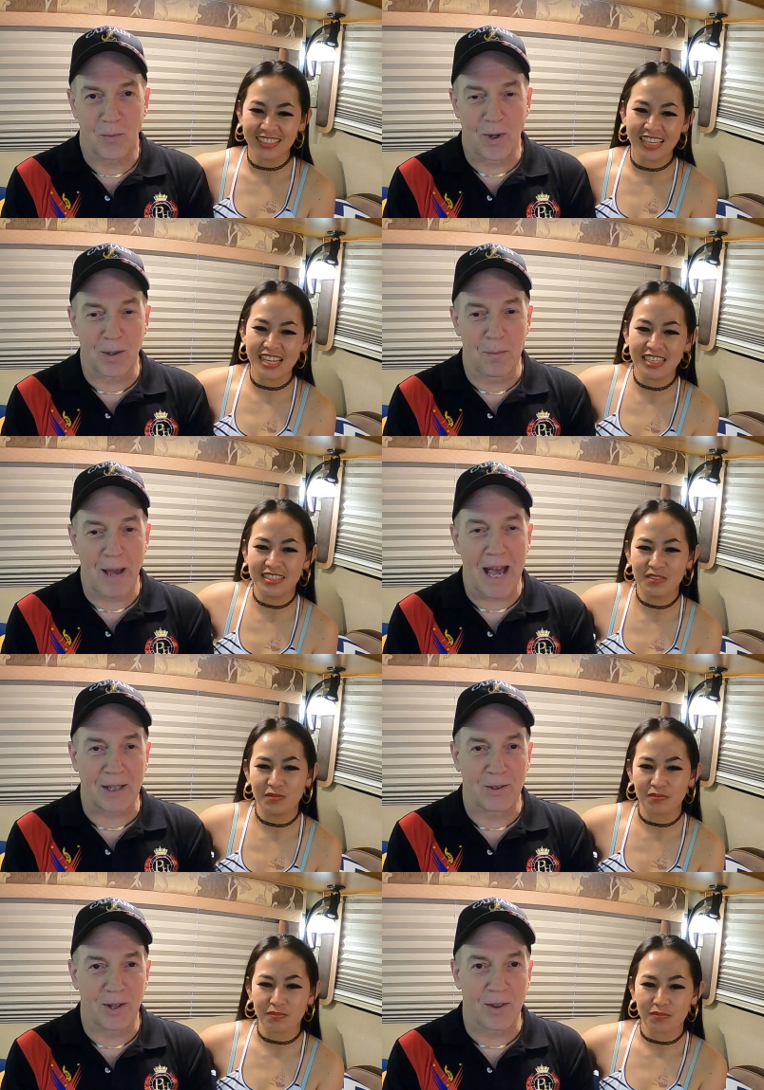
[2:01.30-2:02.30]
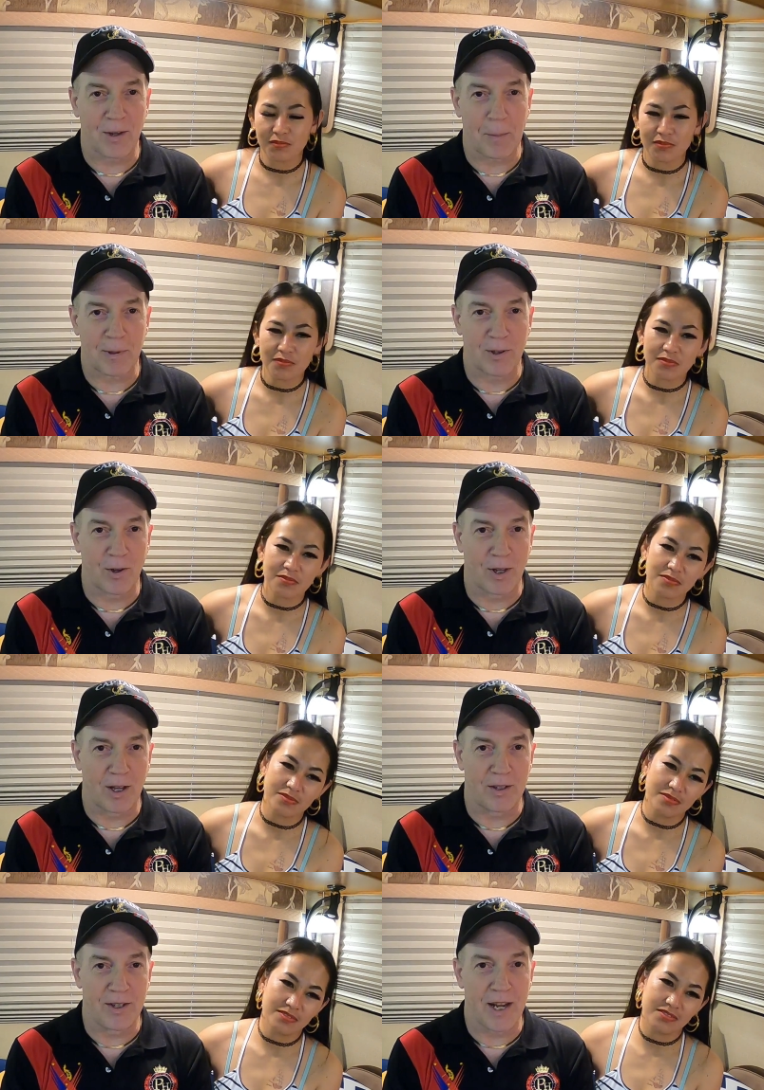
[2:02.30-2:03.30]
Speaker 1: Welcome back to another episode
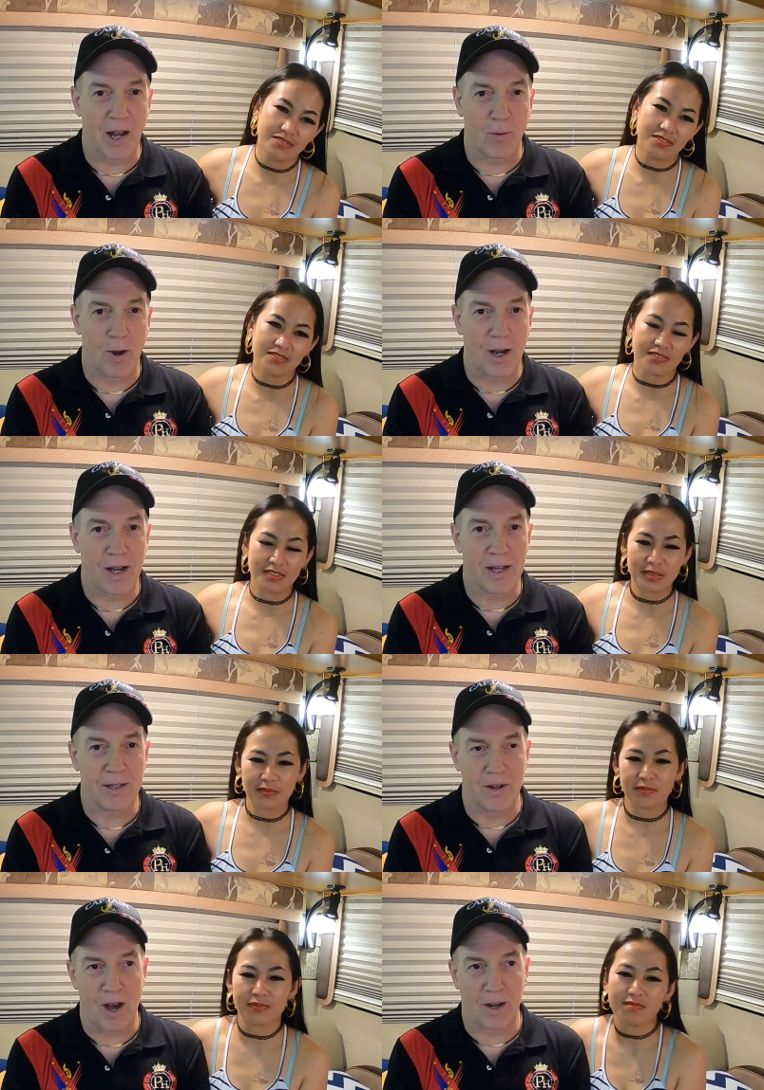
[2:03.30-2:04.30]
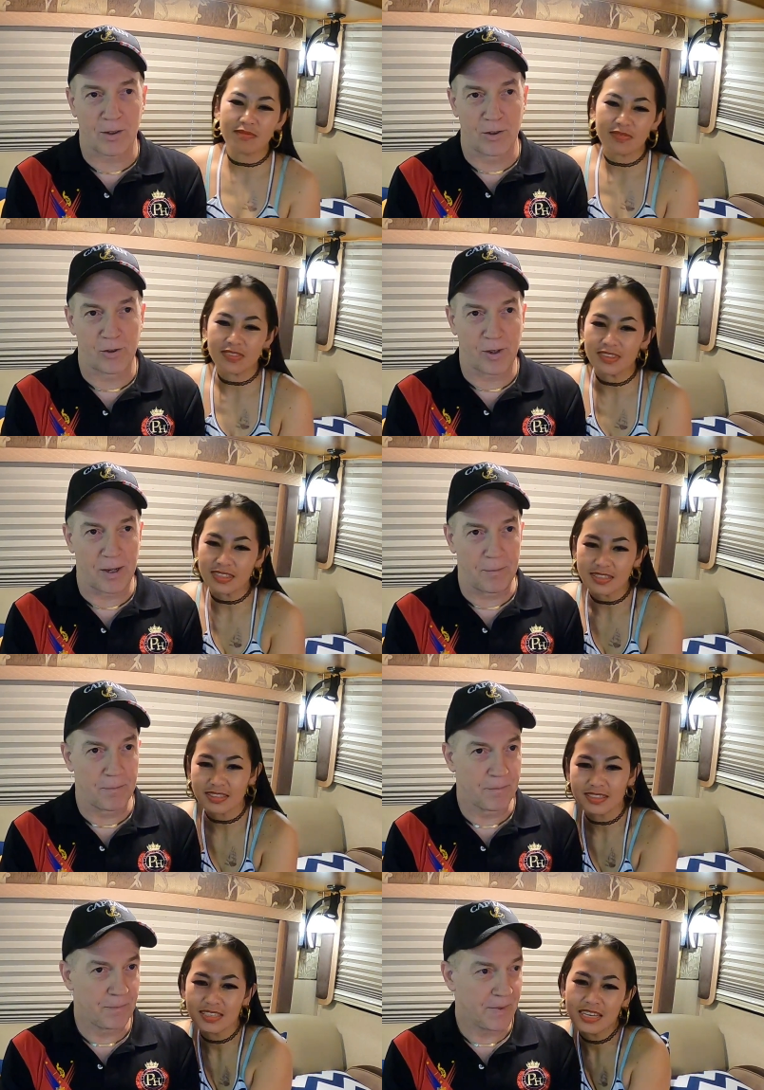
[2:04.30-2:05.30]
of DIY Nautical
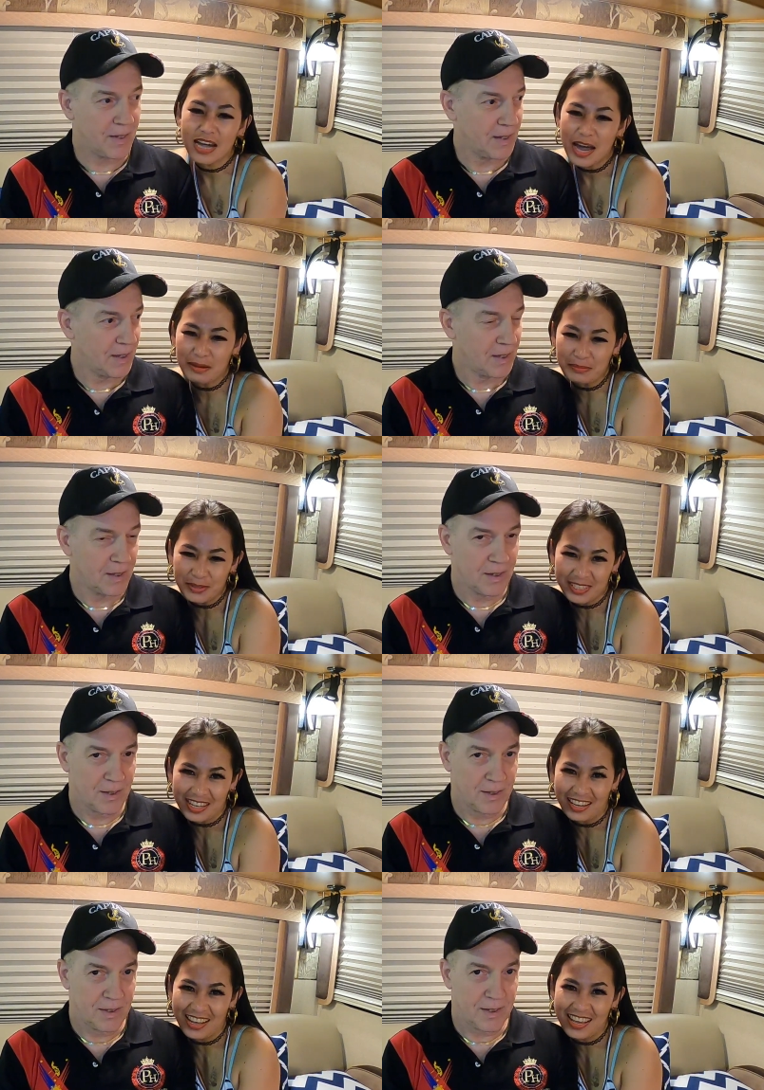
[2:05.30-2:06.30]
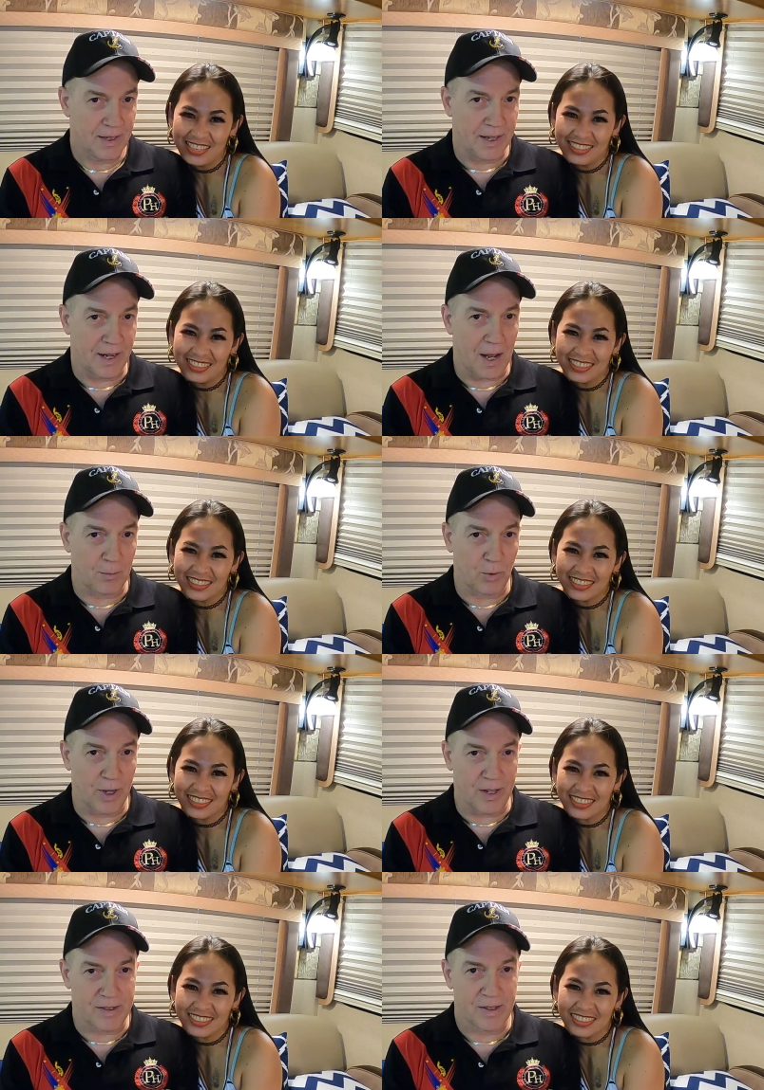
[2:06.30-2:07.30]
Dream.
Speaker 2: I'm Priscilla.
Speaker 1: And I'm
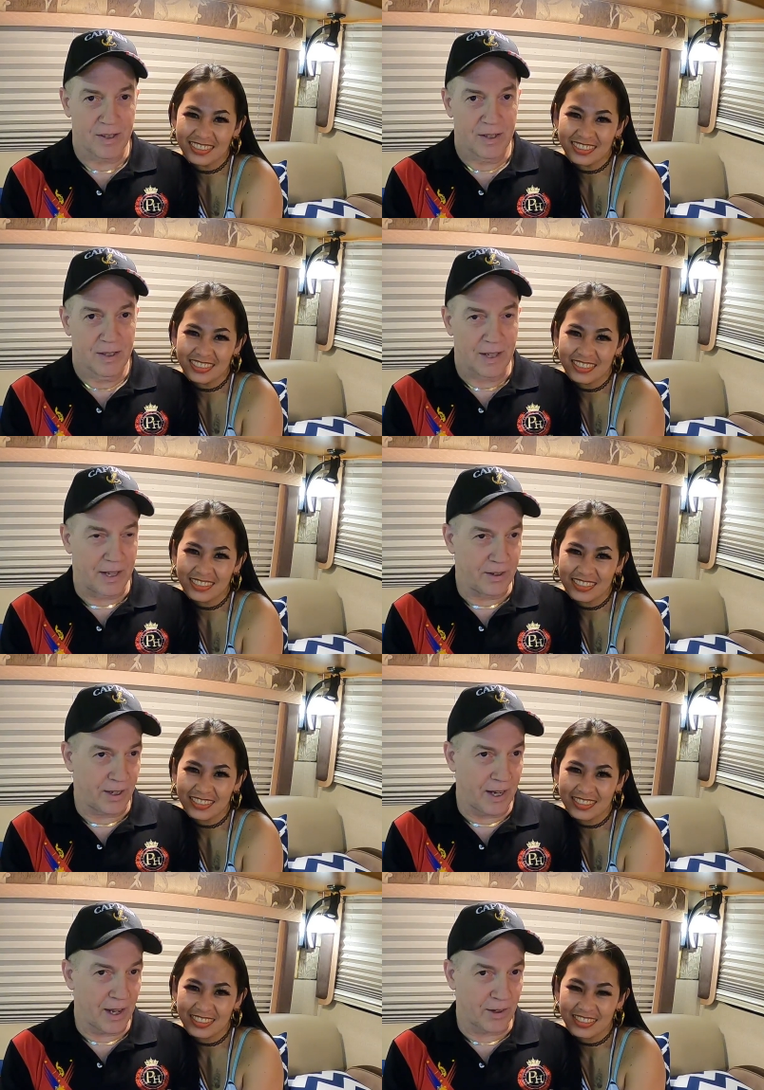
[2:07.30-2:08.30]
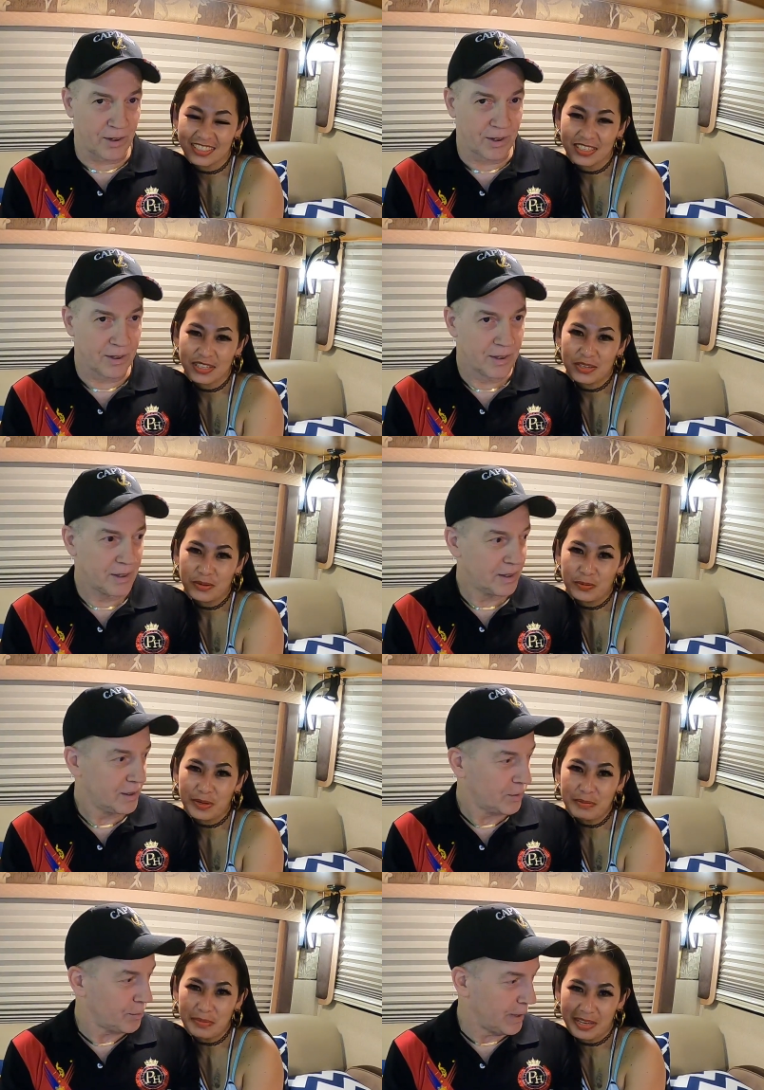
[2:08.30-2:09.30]
Rich. And together,
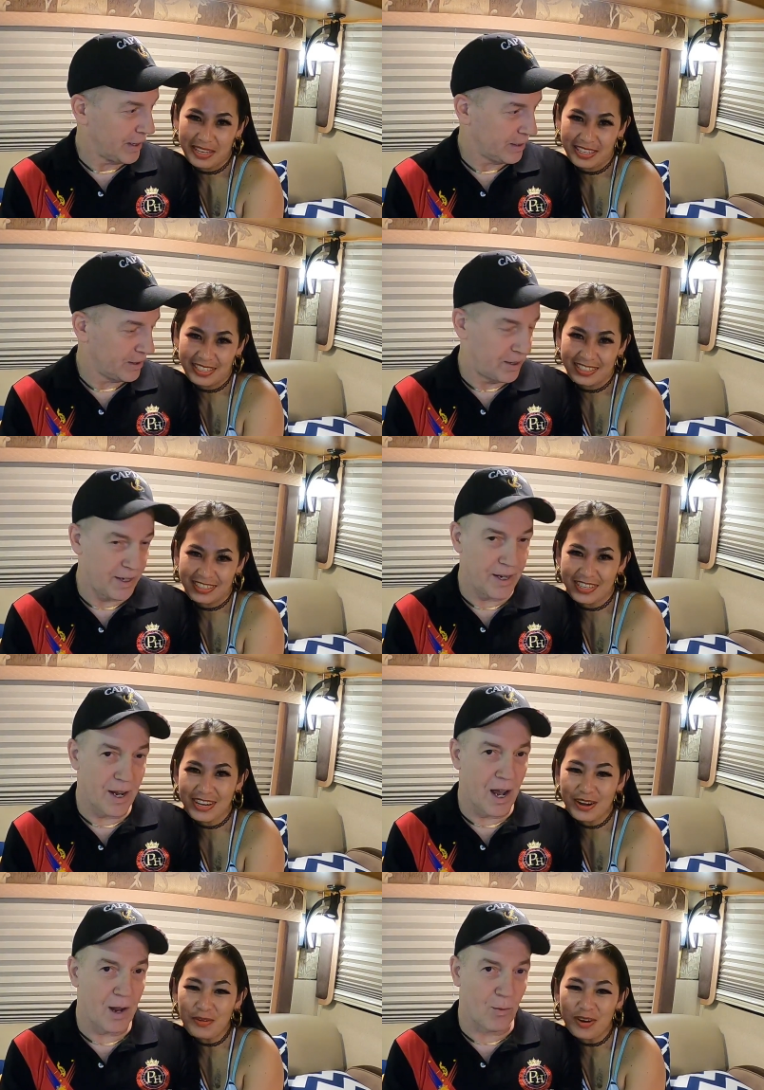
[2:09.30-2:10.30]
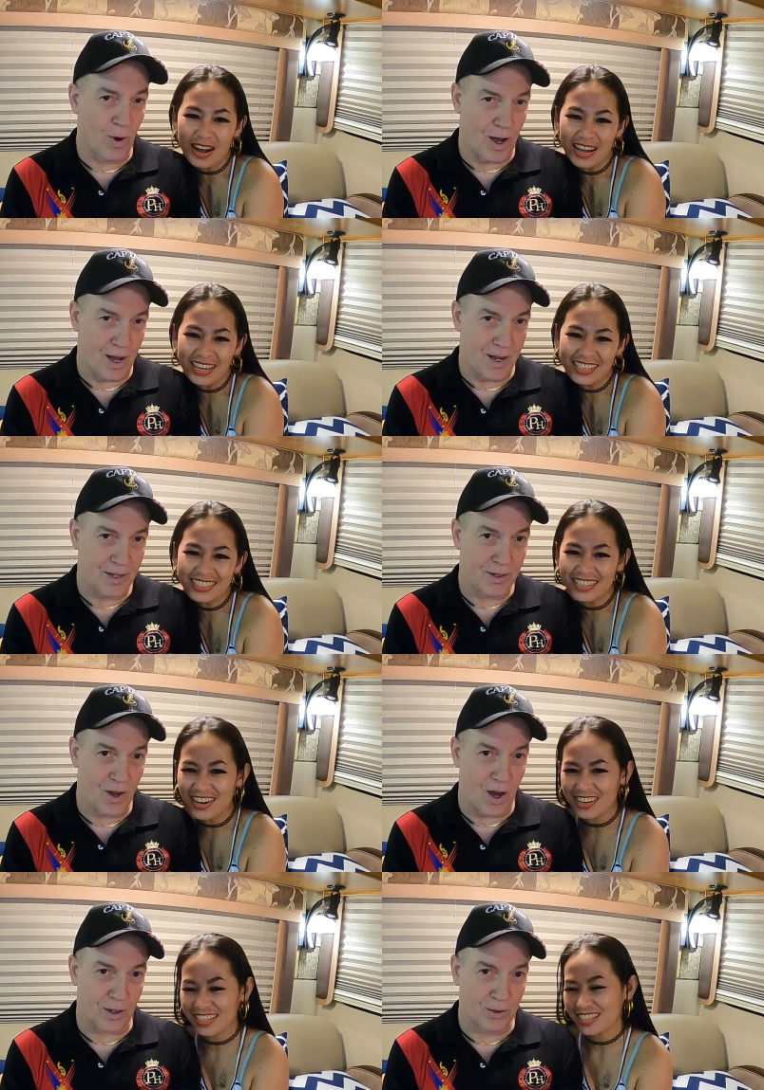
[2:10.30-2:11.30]
Speaker 2: we make, make DIY, DIY,
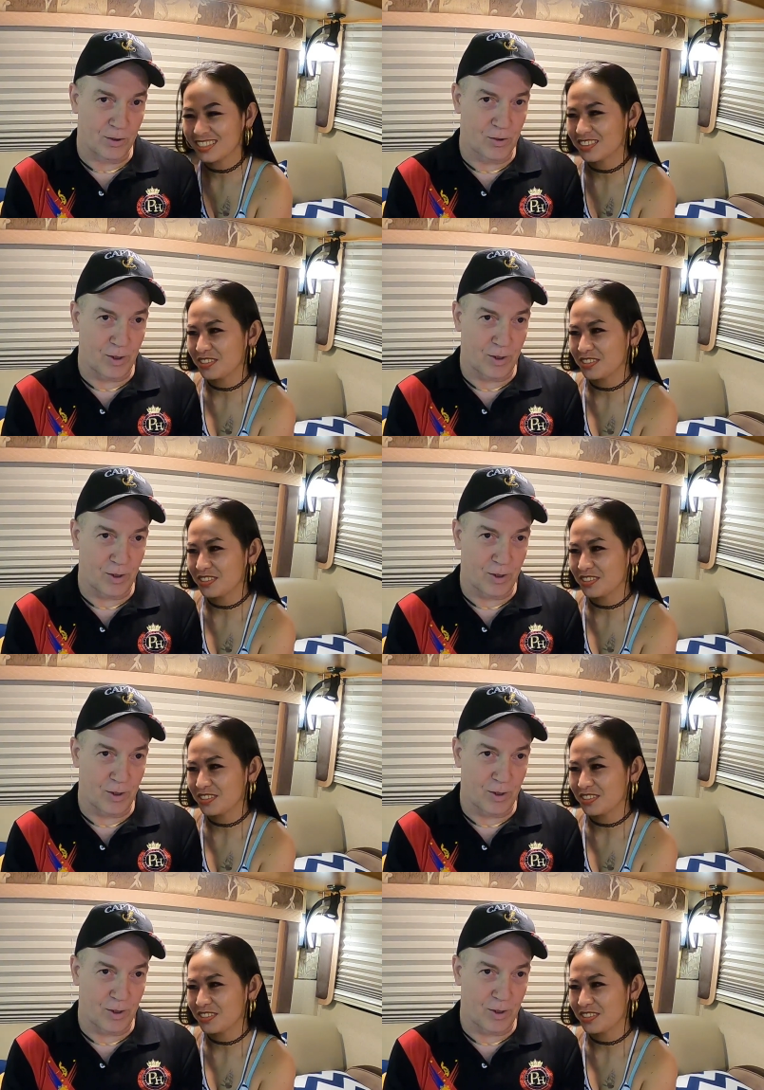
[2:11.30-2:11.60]
Nautical